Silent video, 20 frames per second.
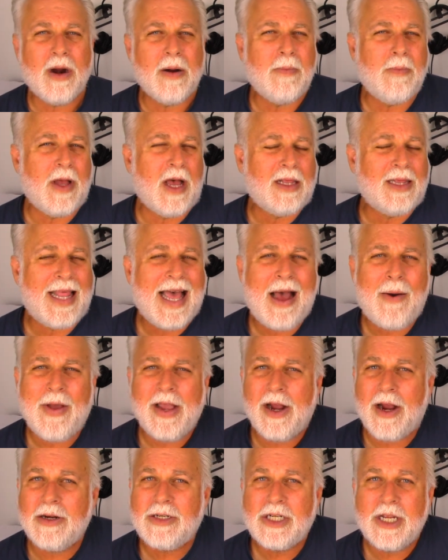
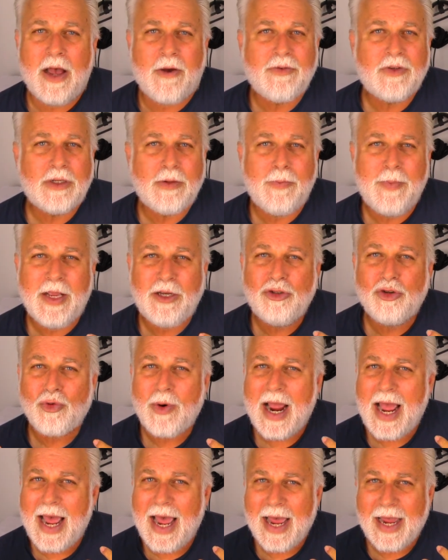allowing ourselves to be
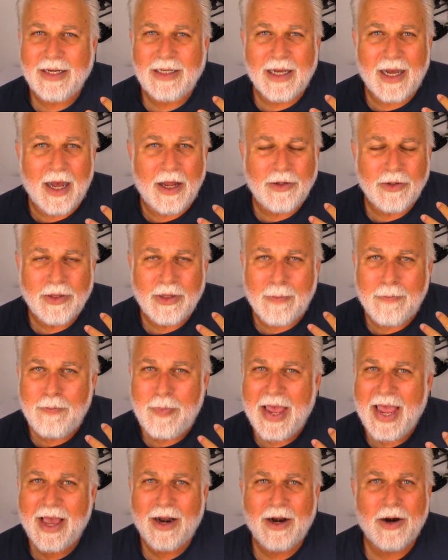dragged under the
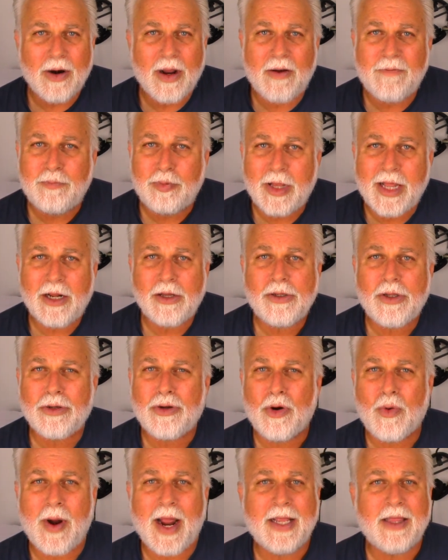banner of political
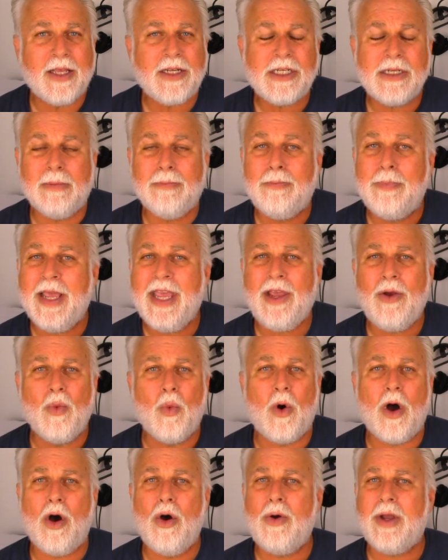correctness and being
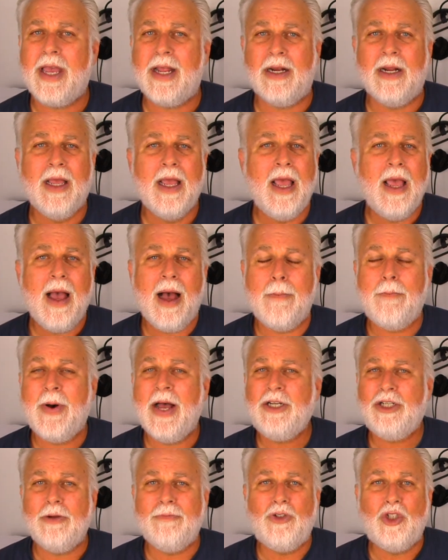woke, and a
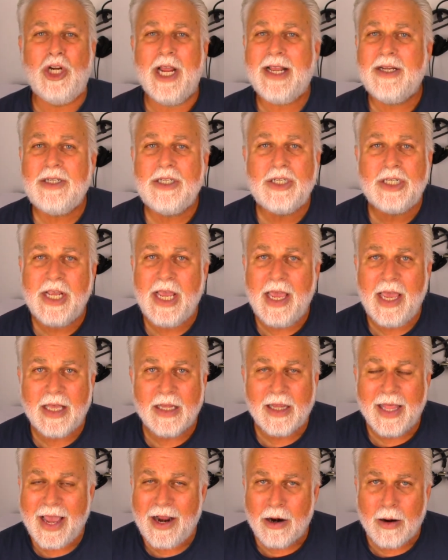bunch of Gen Z and
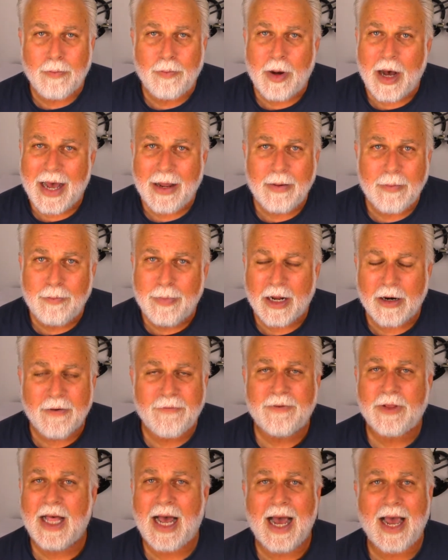later
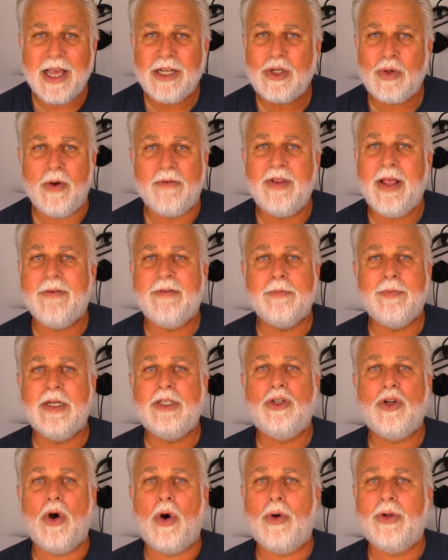butterflies who have never been
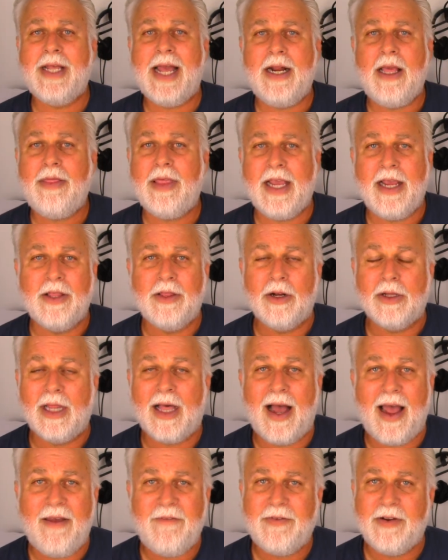told anything in their
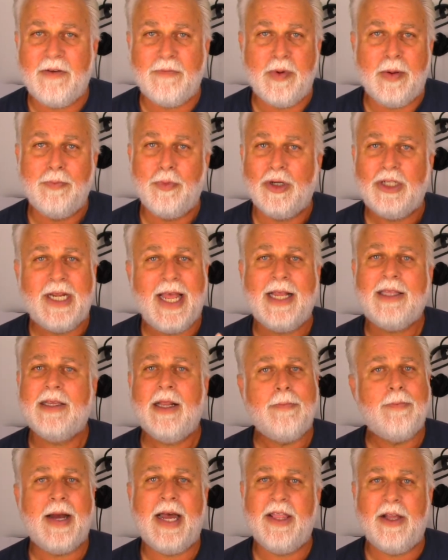life and have been
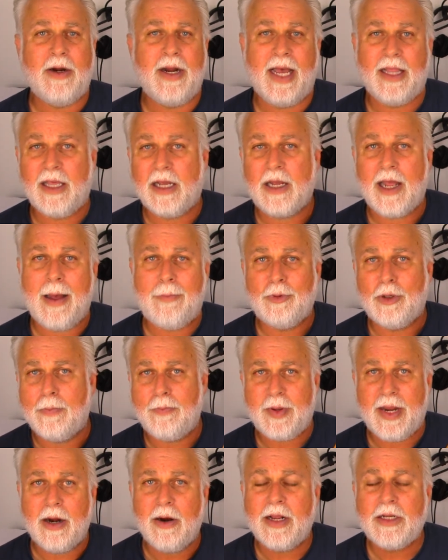protected by their helicopter
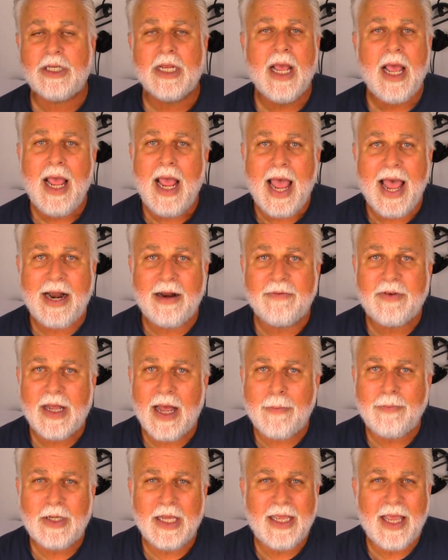parents and have
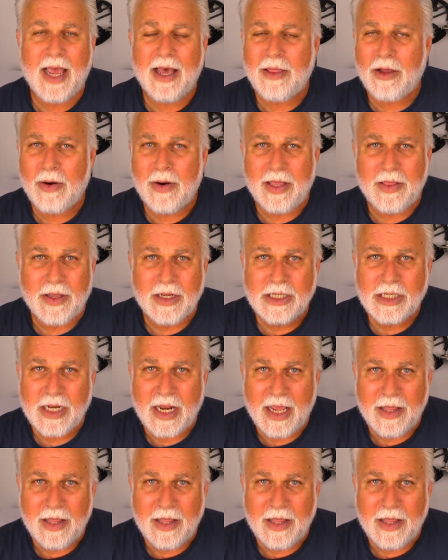come together in this